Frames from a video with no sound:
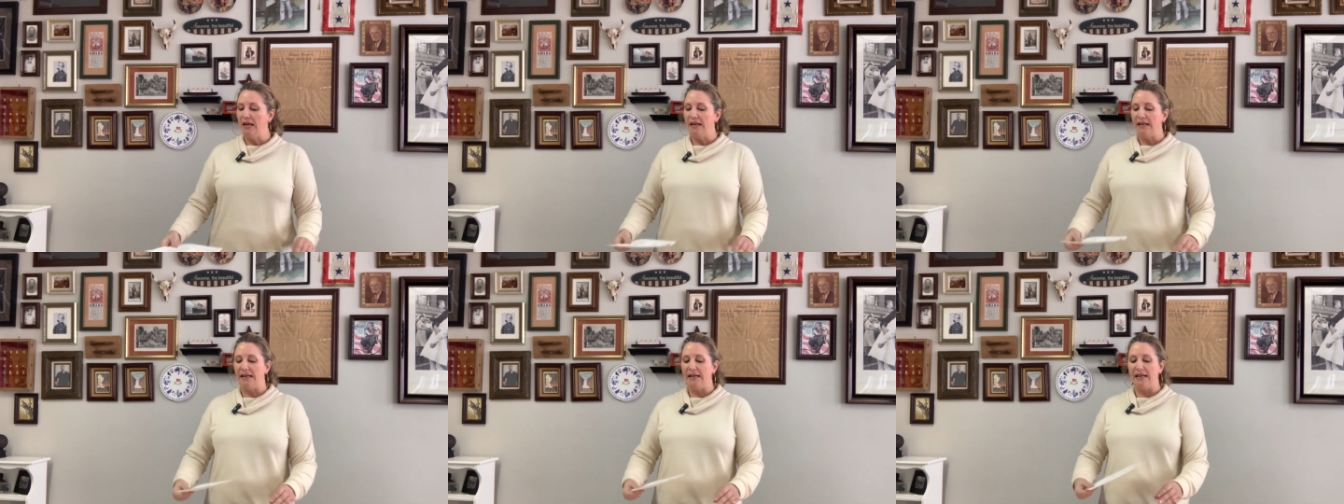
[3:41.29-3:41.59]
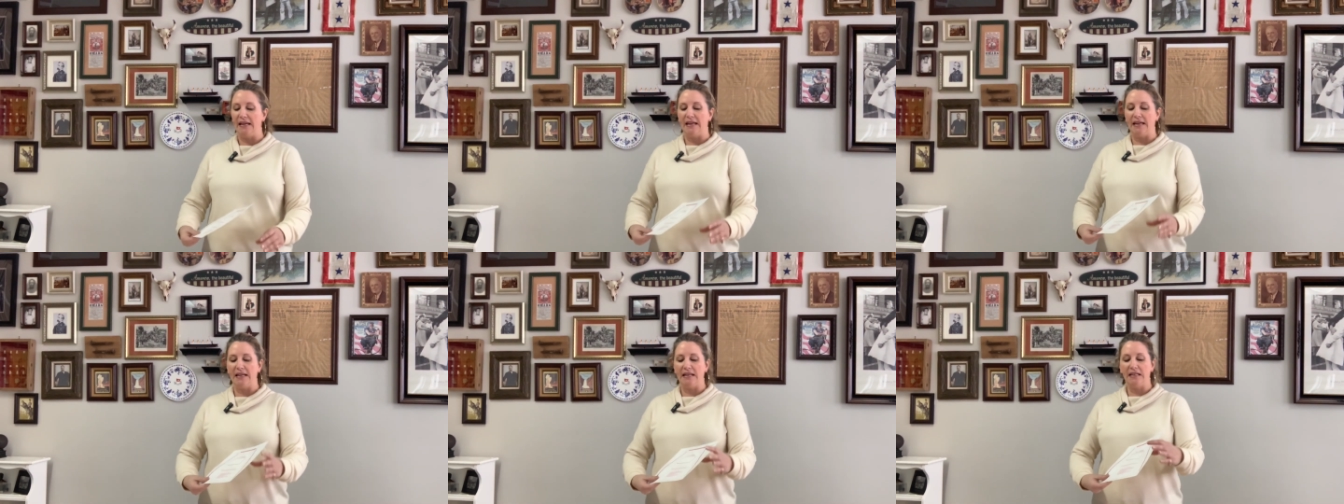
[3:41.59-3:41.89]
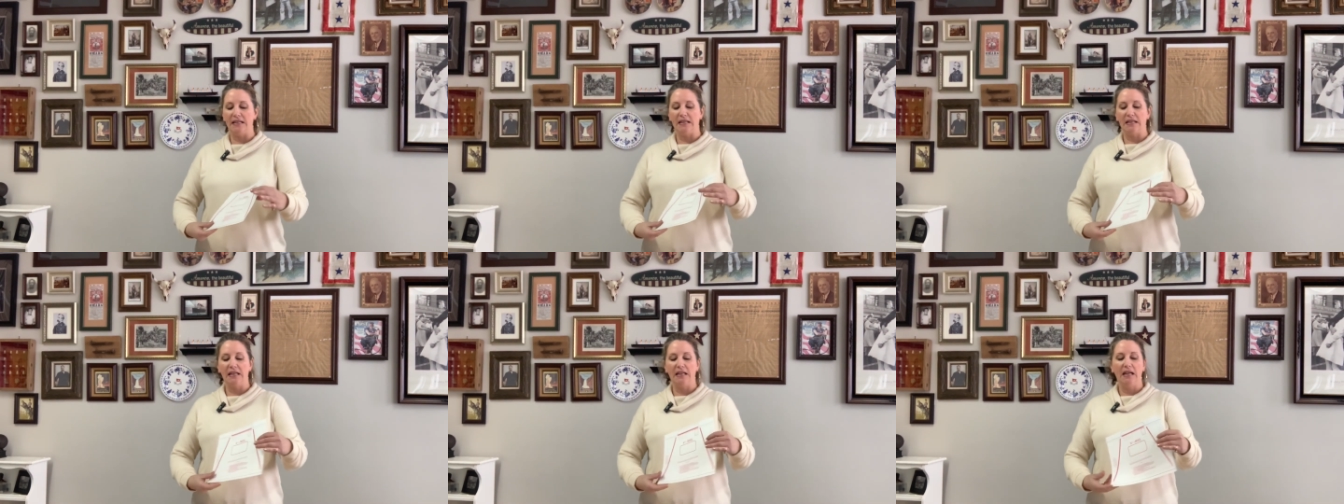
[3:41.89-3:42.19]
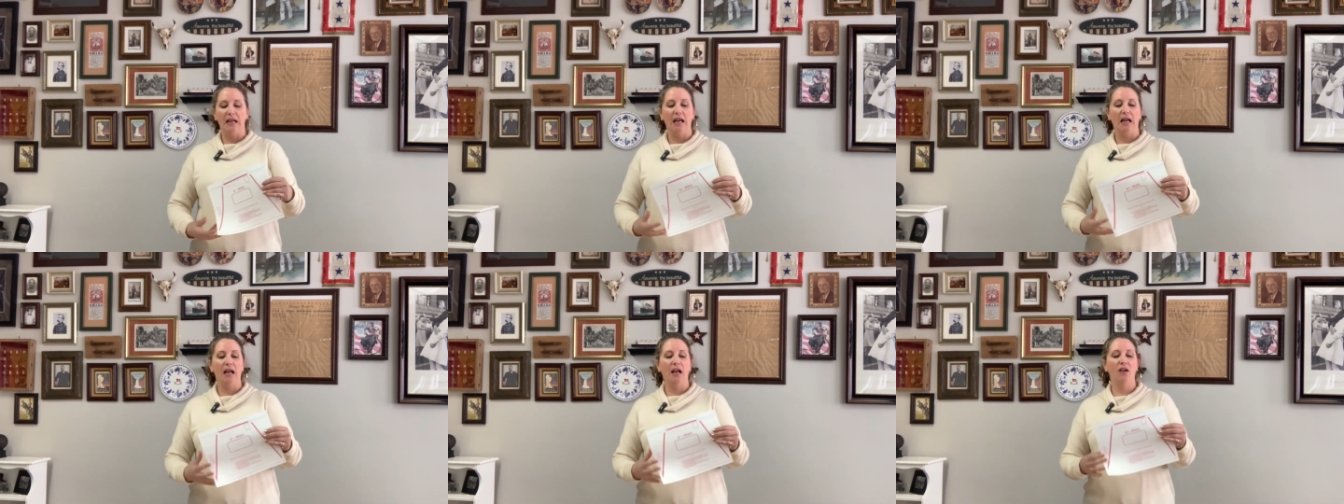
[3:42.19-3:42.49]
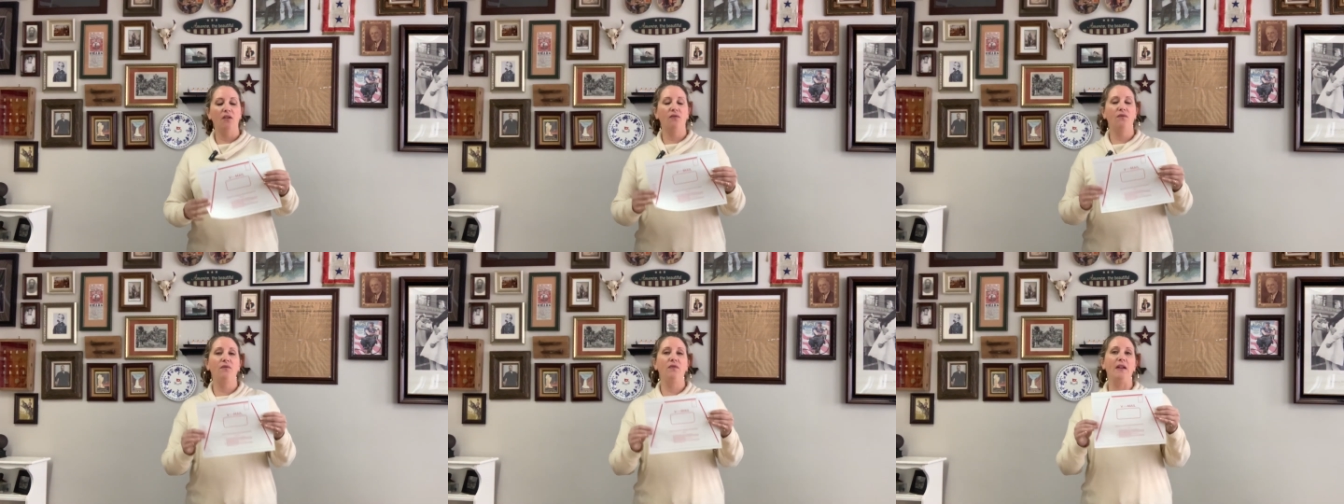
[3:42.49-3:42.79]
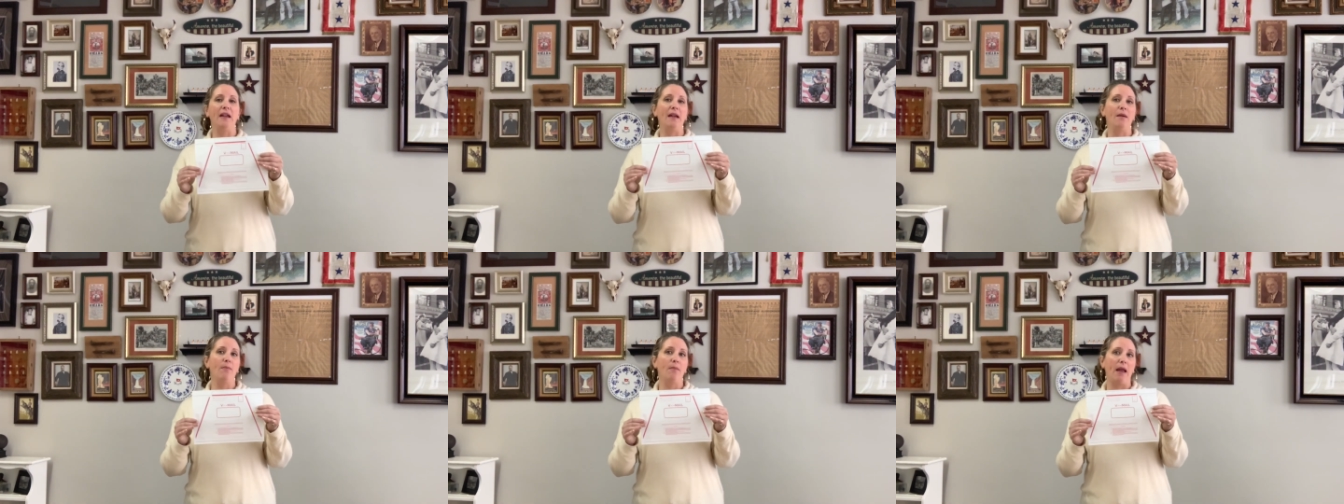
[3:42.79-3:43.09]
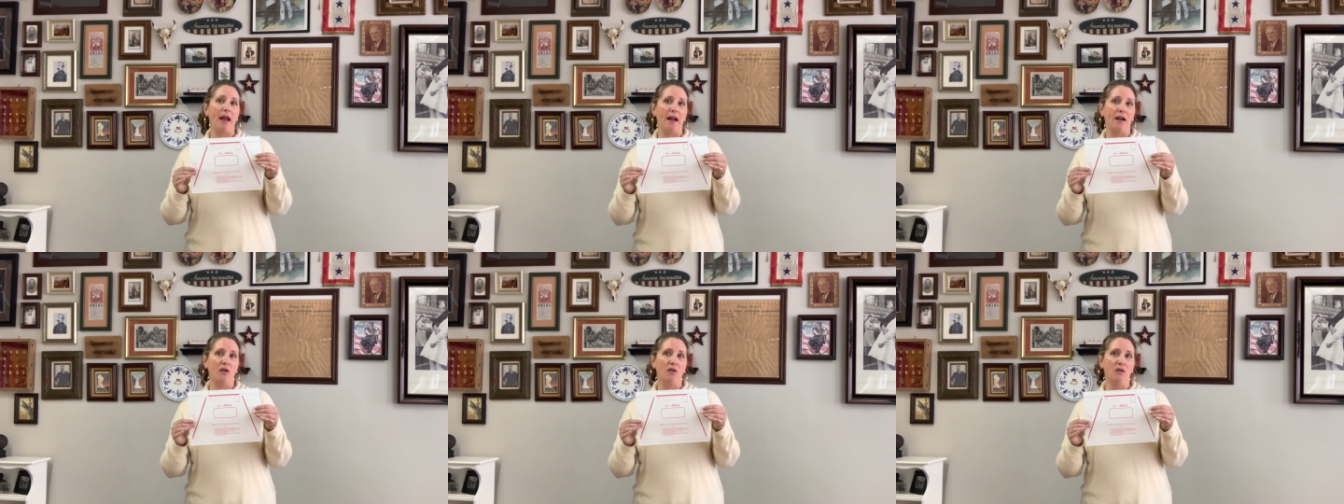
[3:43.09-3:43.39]
get a
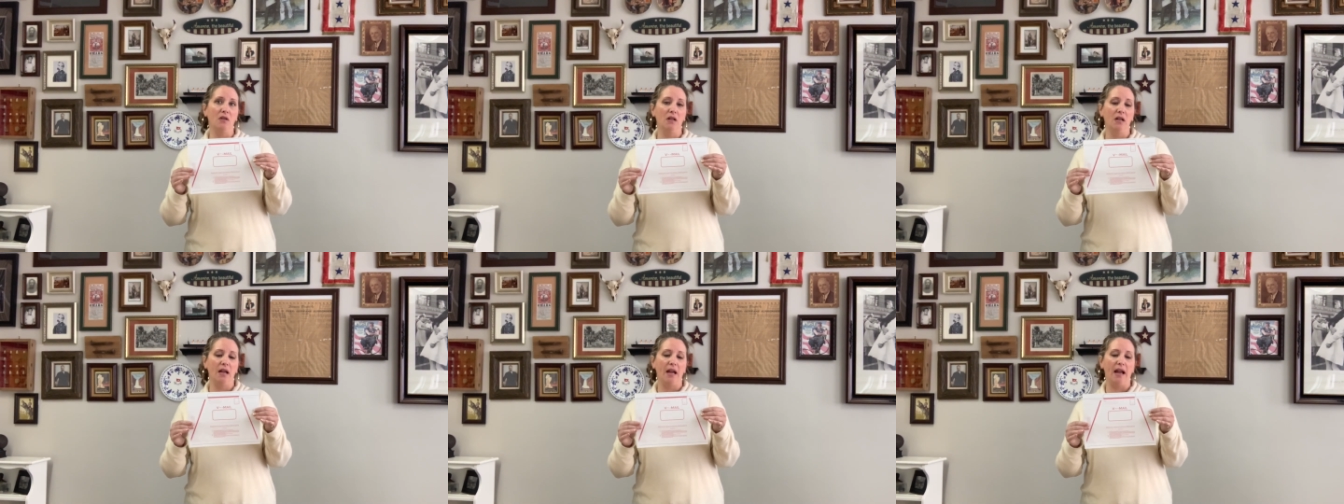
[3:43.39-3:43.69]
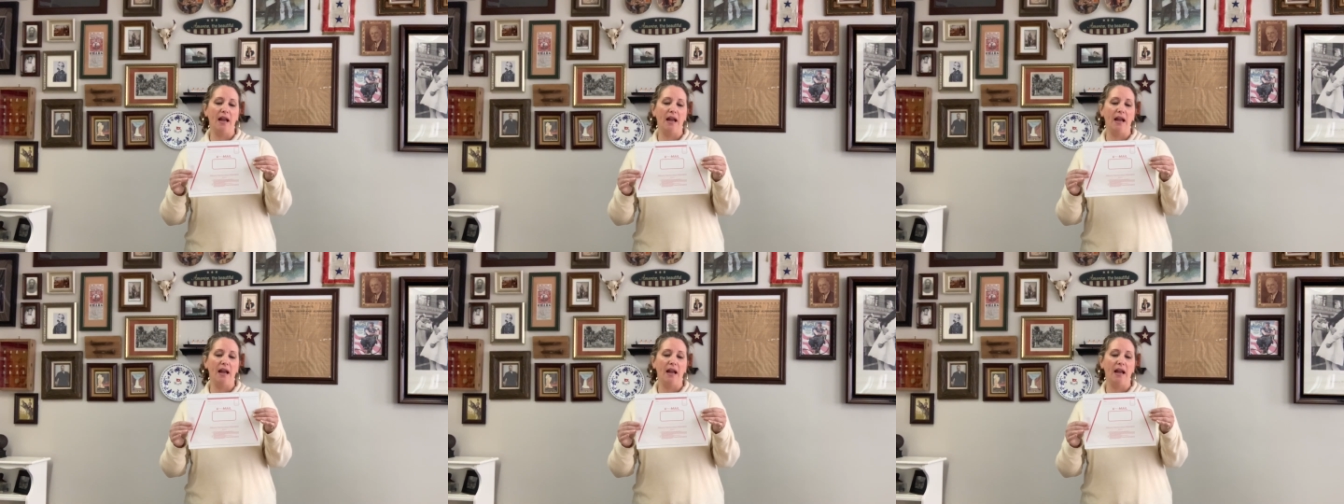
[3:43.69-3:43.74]
V-mail,